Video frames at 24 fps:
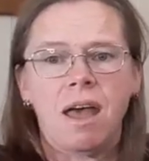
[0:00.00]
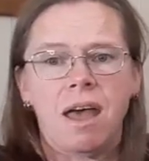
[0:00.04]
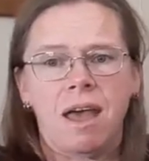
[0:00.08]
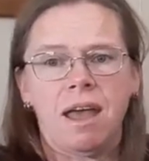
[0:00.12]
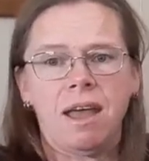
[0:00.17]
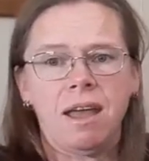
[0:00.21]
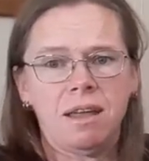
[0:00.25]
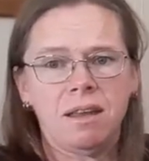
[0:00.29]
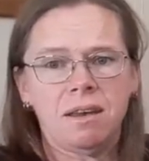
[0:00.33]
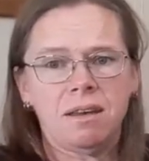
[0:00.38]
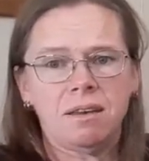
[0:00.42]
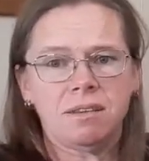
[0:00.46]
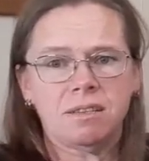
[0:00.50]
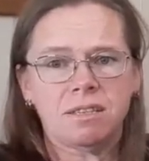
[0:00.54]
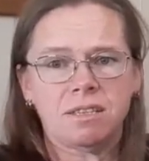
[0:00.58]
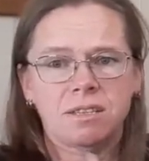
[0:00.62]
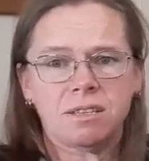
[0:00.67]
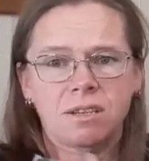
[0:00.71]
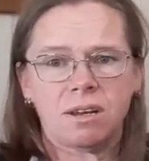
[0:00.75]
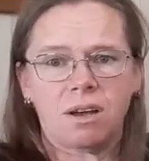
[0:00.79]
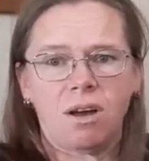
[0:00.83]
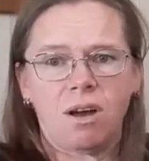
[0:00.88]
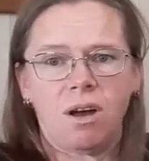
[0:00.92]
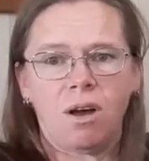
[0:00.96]
And
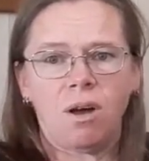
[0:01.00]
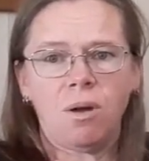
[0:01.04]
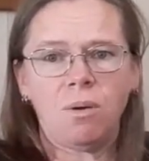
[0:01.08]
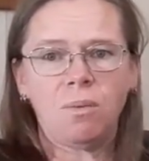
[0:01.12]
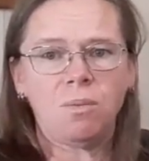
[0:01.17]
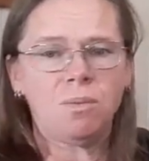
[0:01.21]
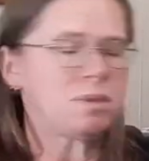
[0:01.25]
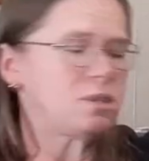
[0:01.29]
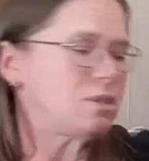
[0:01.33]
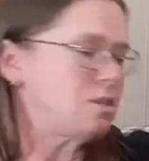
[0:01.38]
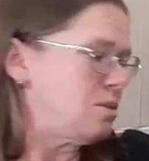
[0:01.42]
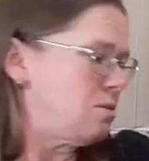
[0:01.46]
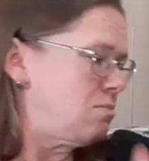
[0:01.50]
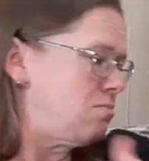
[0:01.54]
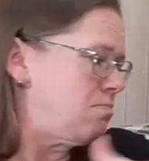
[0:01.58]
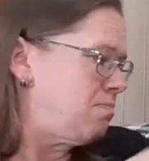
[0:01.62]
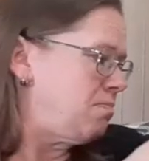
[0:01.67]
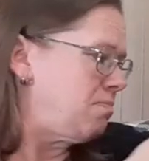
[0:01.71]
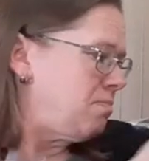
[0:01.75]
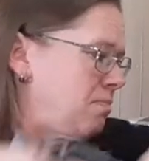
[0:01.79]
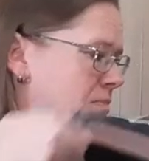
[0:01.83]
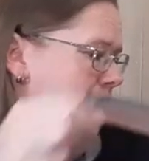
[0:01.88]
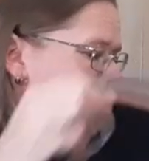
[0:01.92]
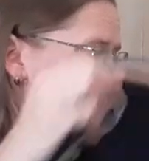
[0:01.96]
I was
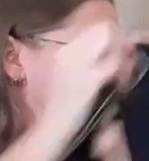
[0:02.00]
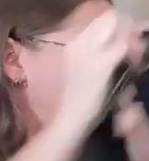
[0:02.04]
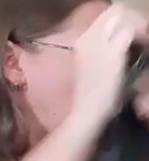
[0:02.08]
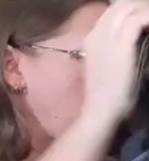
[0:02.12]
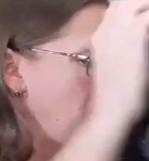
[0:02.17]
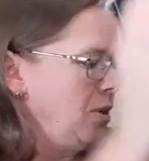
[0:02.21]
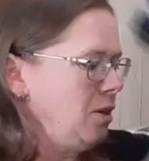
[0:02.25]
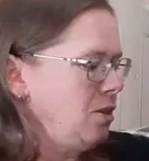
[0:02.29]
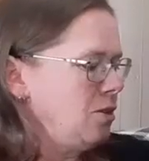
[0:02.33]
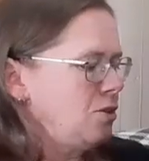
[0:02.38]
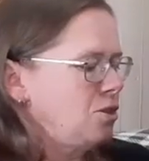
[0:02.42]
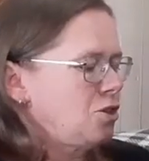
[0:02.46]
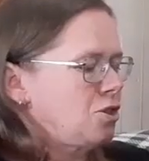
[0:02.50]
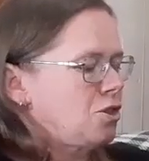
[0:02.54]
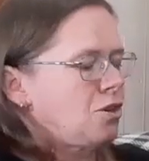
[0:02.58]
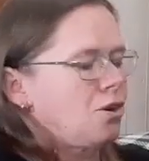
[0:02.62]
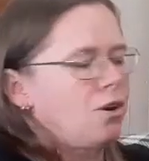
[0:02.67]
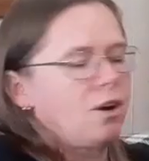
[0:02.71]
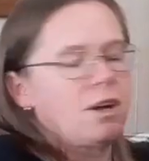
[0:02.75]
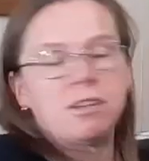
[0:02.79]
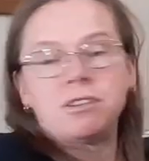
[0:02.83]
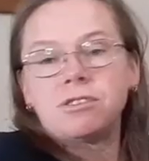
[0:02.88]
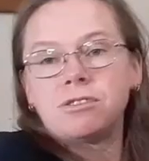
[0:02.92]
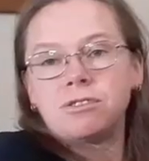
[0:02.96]
going to
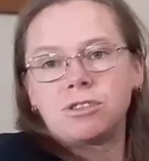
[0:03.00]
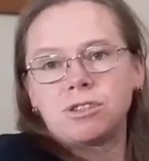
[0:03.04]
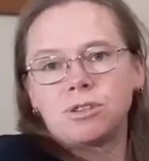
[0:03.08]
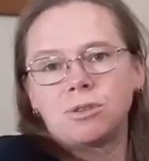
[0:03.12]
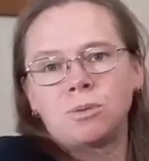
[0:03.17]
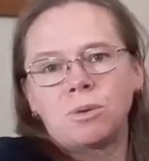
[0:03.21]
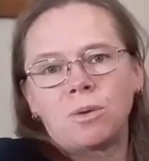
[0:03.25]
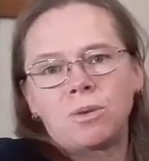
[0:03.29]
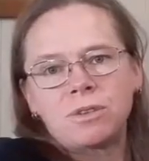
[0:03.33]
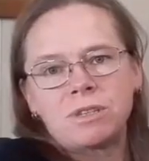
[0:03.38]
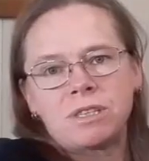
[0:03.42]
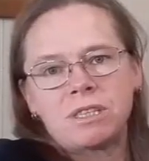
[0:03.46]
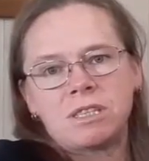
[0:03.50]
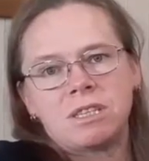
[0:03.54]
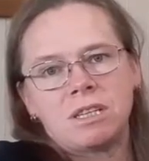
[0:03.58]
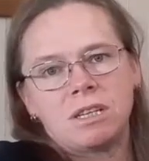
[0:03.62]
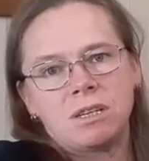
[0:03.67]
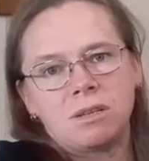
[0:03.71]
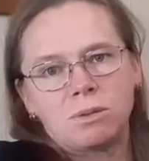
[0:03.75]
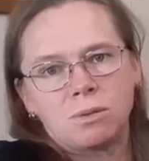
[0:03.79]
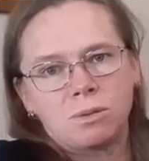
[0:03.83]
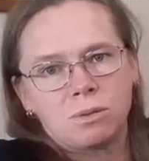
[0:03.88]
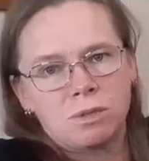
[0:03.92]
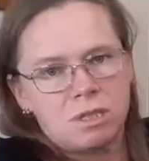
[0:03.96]
try to do all the
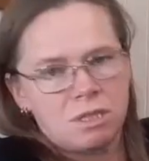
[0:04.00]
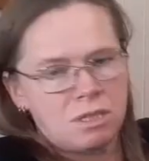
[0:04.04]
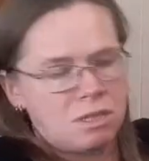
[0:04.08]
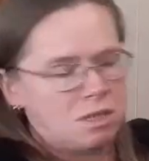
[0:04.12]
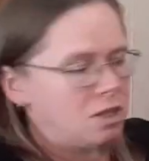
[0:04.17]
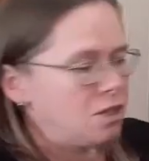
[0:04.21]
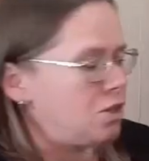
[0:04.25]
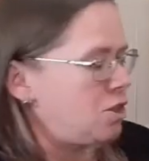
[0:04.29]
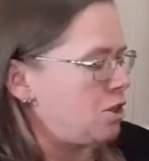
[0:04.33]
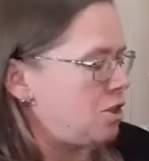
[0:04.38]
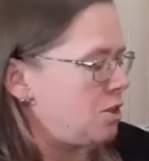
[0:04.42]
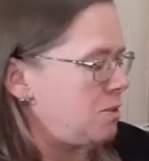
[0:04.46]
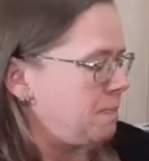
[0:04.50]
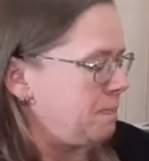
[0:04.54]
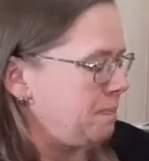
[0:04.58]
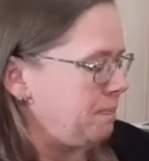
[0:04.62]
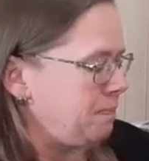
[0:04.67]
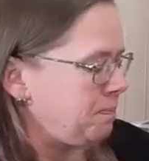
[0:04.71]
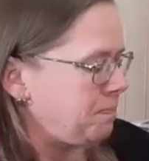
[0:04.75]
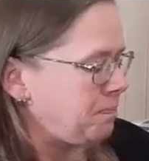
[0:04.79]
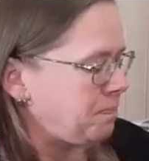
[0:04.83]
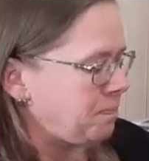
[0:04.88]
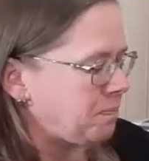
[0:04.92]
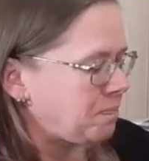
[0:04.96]
single stitch
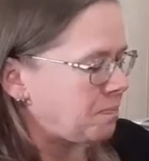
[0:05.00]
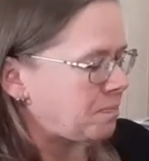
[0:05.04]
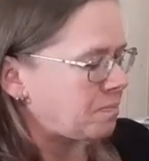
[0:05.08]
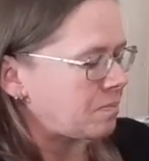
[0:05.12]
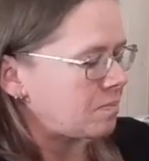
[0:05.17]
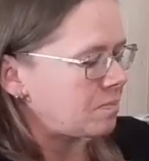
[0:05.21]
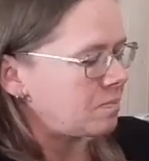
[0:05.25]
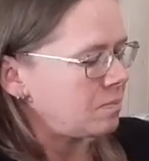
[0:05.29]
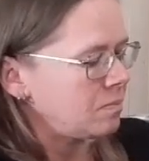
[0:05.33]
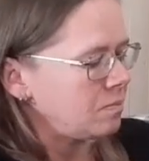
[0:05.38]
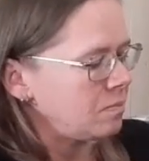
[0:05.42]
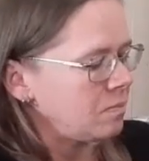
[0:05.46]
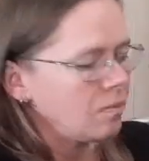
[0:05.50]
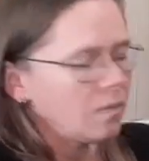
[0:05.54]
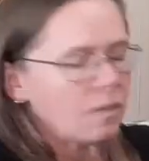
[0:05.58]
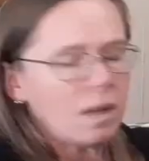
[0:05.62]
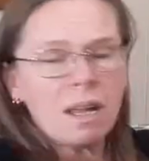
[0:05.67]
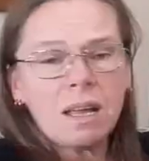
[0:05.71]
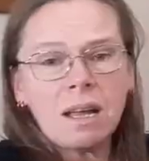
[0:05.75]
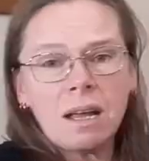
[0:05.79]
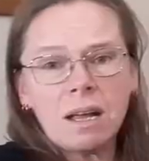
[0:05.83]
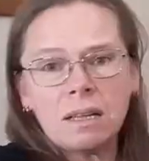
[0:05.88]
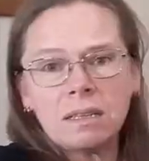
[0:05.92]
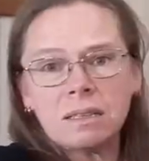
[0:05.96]

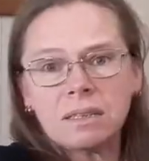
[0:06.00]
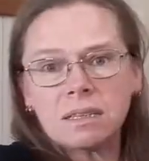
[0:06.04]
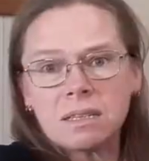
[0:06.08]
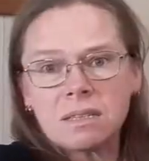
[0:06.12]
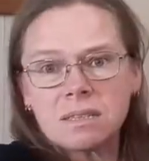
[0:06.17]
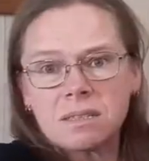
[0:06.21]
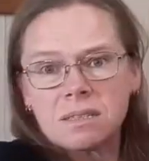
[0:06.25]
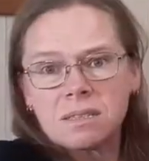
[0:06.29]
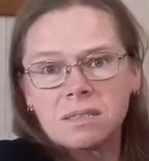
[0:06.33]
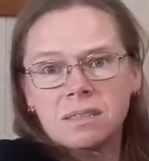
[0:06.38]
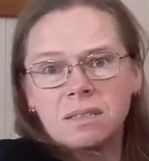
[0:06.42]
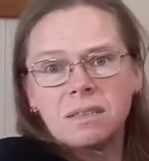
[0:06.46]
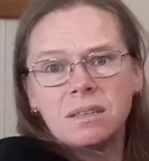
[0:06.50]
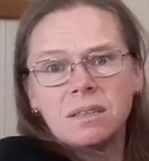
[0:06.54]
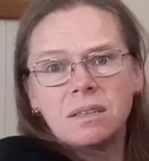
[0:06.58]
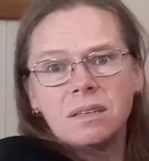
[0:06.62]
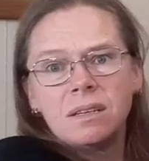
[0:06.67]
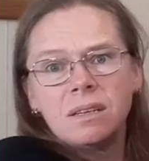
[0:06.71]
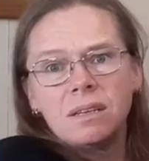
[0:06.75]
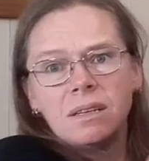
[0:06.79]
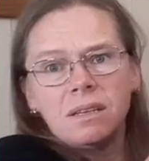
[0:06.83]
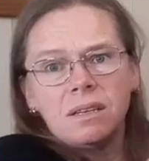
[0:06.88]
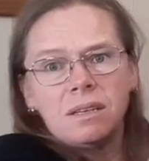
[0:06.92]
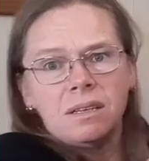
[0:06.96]
colours
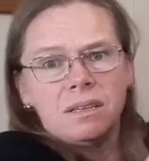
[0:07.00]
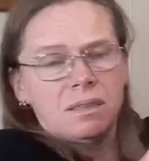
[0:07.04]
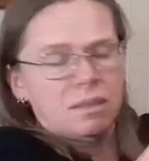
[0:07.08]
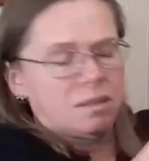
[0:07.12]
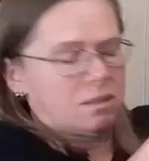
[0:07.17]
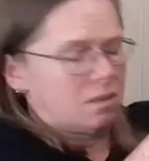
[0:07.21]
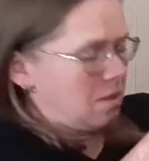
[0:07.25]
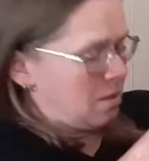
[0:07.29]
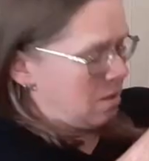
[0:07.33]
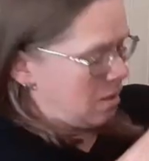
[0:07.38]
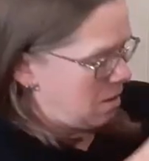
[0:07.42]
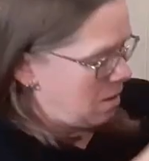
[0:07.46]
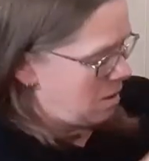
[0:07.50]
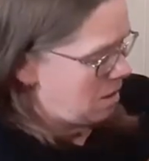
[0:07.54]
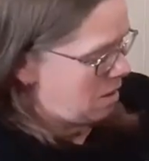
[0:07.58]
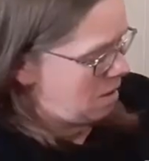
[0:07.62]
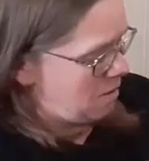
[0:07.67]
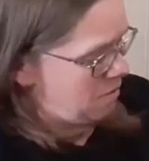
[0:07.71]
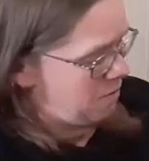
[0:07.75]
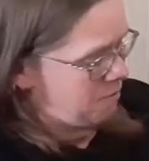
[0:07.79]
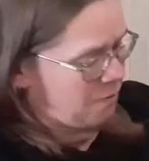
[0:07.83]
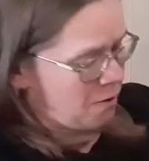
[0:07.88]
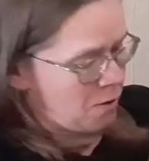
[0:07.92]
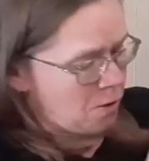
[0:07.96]

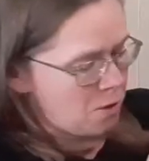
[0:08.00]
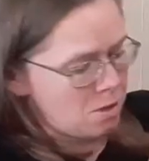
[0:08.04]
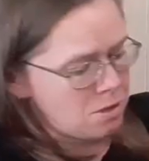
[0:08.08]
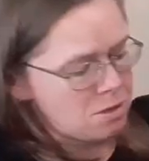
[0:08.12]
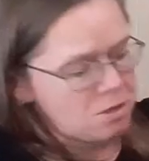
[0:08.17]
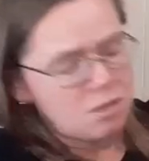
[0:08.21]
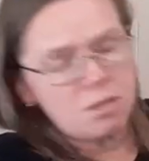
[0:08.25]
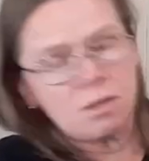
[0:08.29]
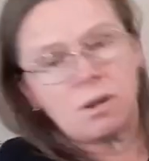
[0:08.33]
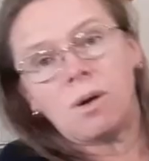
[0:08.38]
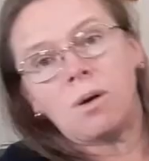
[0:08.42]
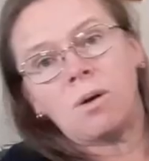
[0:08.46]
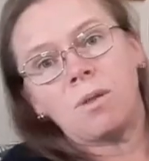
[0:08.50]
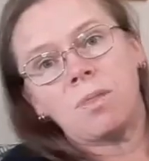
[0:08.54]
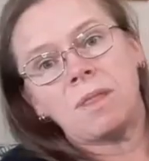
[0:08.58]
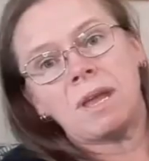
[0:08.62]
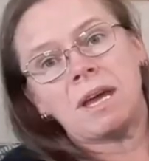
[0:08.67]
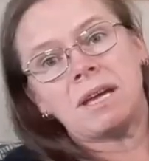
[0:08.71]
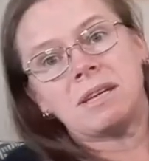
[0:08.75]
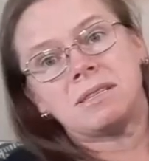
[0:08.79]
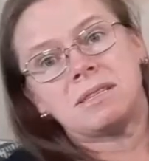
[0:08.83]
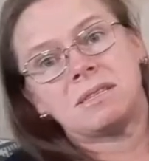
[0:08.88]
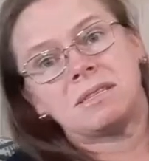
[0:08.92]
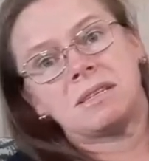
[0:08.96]
first on
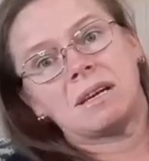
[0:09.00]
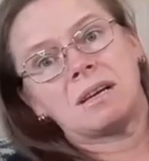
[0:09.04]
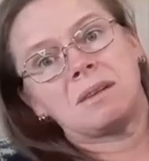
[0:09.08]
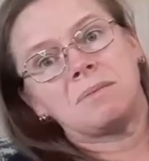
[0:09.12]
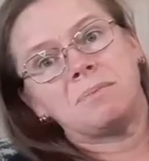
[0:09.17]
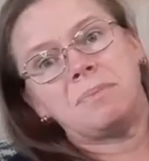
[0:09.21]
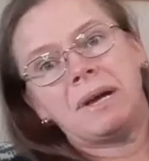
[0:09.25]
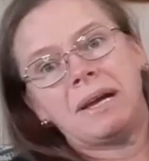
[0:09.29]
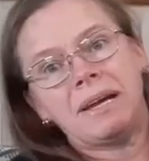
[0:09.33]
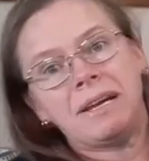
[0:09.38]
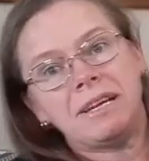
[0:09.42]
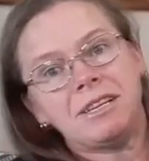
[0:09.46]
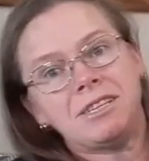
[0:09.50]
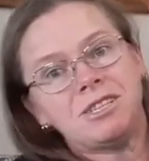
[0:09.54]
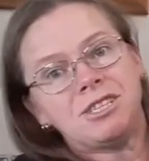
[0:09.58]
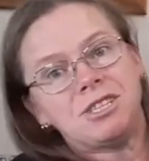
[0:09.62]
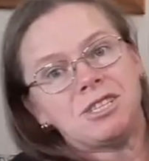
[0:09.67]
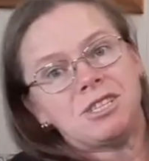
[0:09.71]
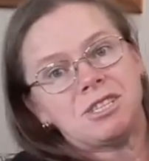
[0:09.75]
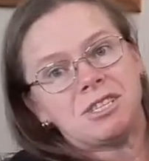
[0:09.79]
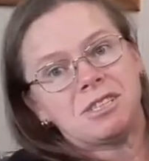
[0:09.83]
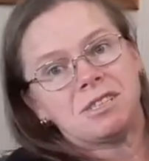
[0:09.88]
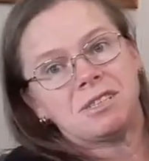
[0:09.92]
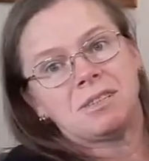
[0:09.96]
that second
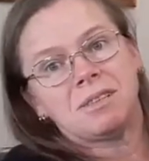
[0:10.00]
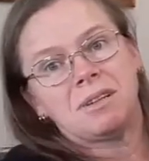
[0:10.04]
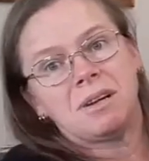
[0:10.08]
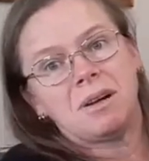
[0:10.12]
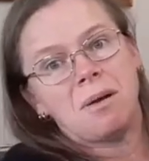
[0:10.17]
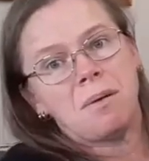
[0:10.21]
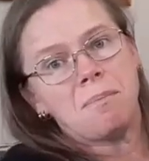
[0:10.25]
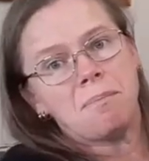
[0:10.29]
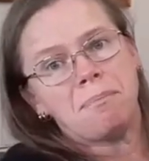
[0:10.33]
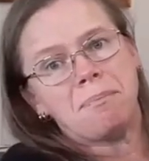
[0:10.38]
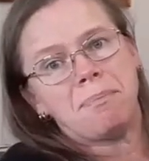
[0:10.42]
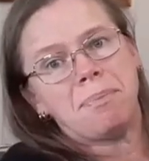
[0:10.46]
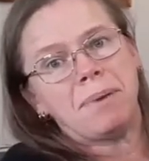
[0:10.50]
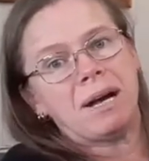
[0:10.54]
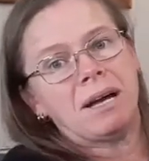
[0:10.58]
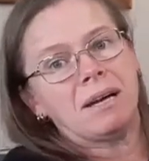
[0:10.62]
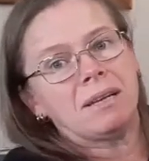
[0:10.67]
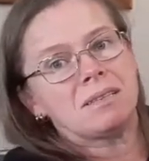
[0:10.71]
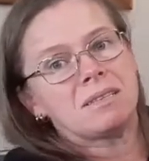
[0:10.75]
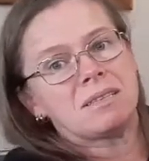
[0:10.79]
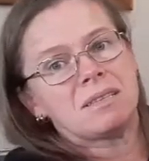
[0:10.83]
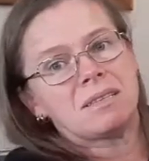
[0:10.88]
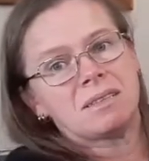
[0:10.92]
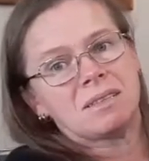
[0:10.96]
page,
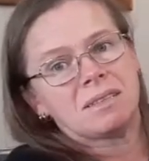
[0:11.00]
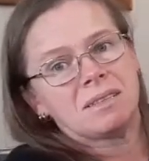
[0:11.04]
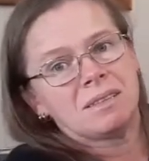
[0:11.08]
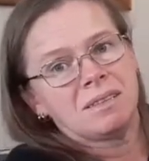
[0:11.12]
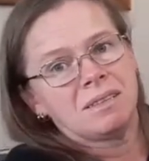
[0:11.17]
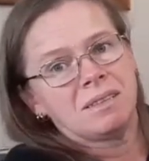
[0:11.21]
but